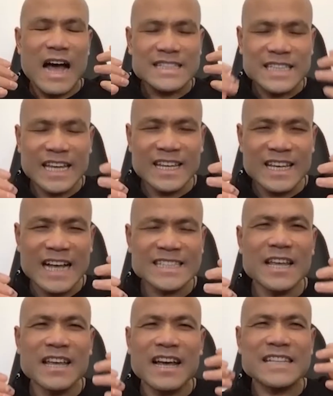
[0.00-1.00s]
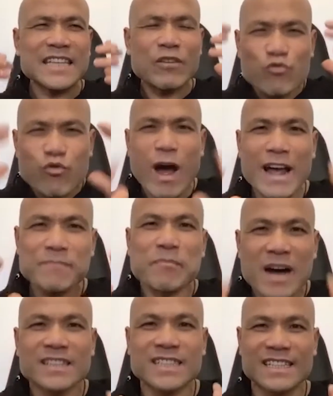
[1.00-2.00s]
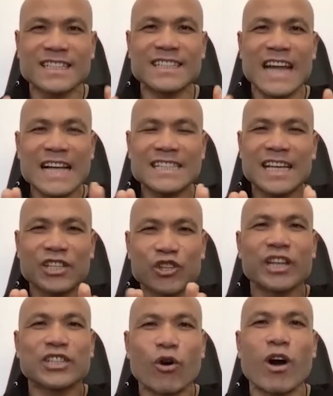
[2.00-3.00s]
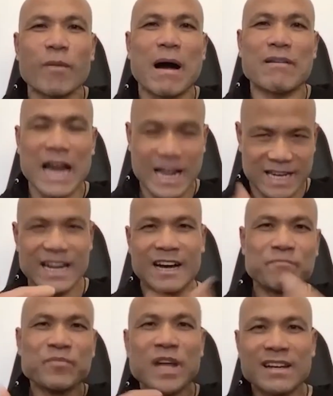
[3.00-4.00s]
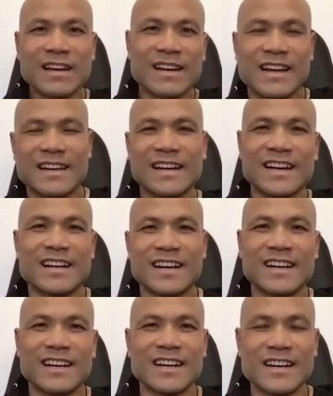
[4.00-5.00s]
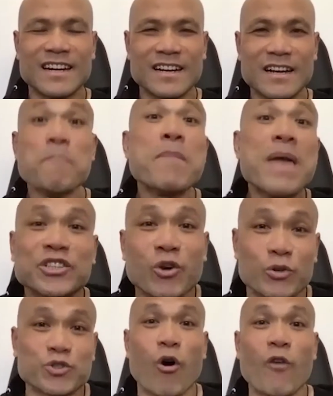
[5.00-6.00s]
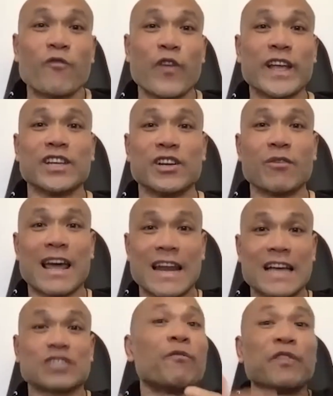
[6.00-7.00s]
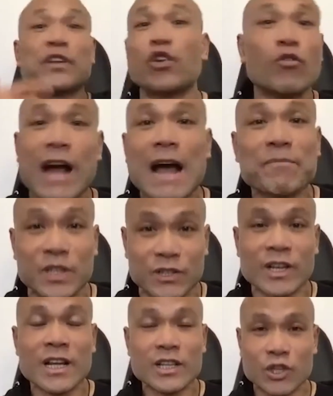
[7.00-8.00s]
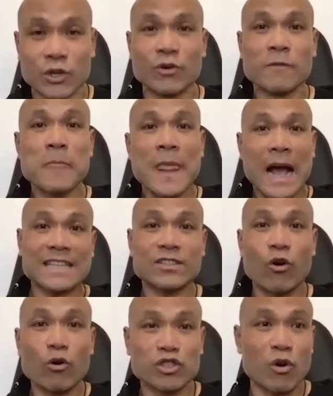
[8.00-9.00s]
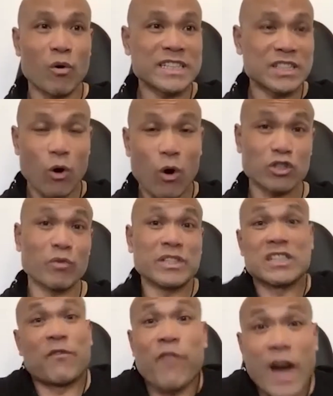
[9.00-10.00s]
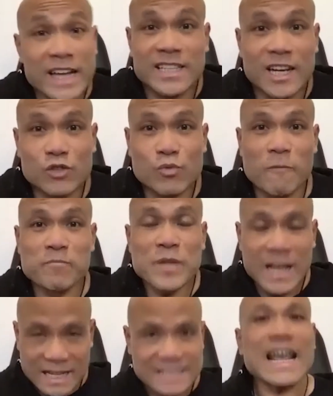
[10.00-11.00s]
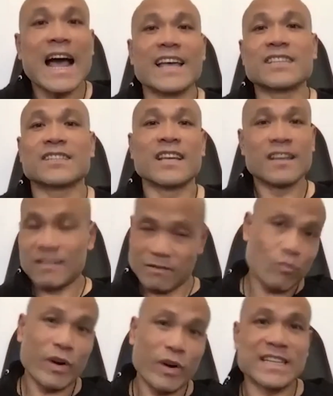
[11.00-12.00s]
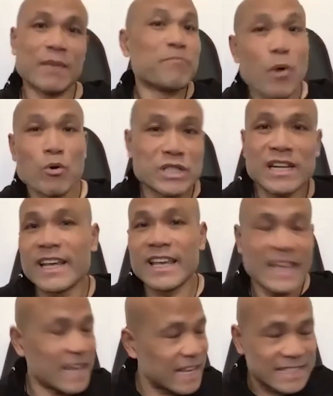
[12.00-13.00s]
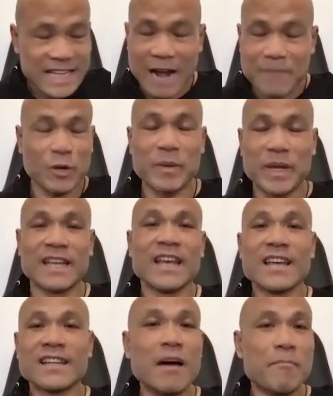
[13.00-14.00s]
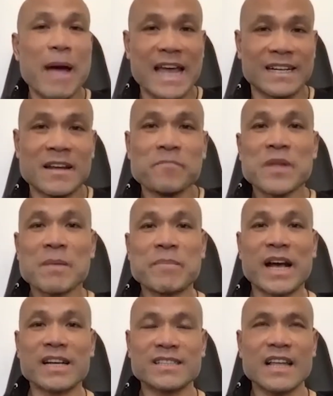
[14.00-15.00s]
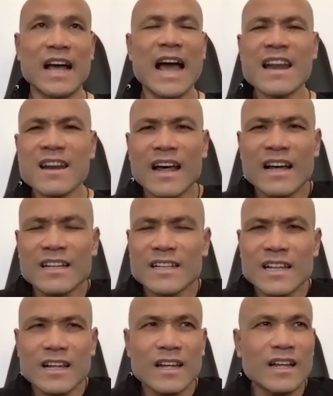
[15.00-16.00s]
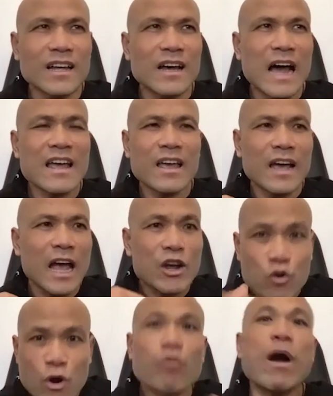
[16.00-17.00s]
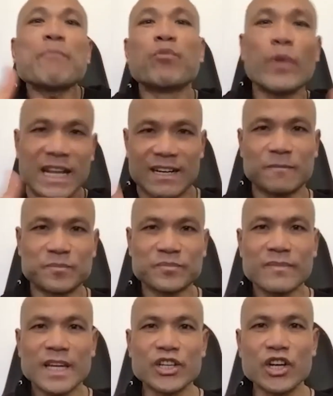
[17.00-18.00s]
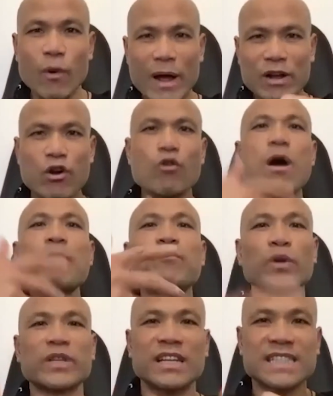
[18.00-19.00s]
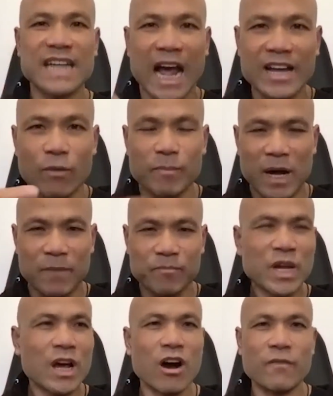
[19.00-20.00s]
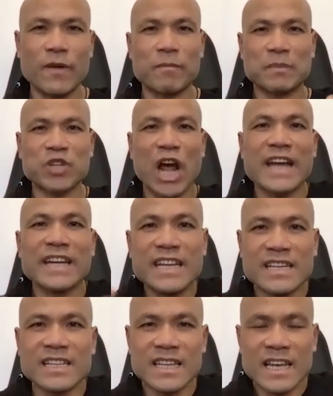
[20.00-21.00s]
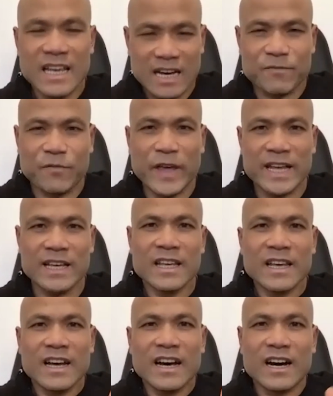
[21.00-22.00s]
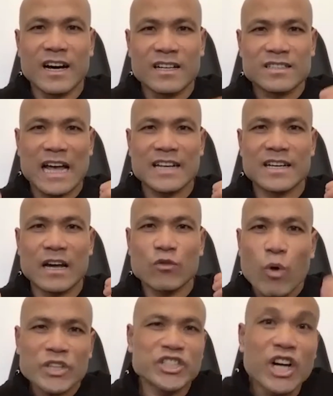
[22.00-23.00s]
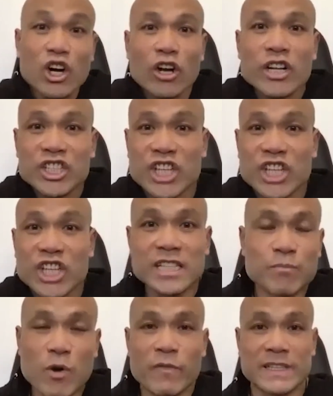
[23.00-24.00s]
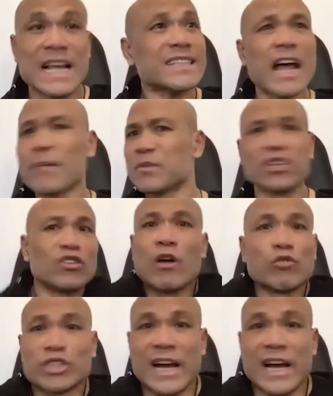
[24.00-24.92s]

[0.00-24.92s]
a right person, as you can talk about, like the mental sort of thing, you know, like something you look after too, as also is a fighter as well. And that is, what is it? Bruce Lee is have to be the man, because I grew up with it. You know, I grew up with this kind of Chinese thing, and watching a lot of Chinese movies. That time, no Jackie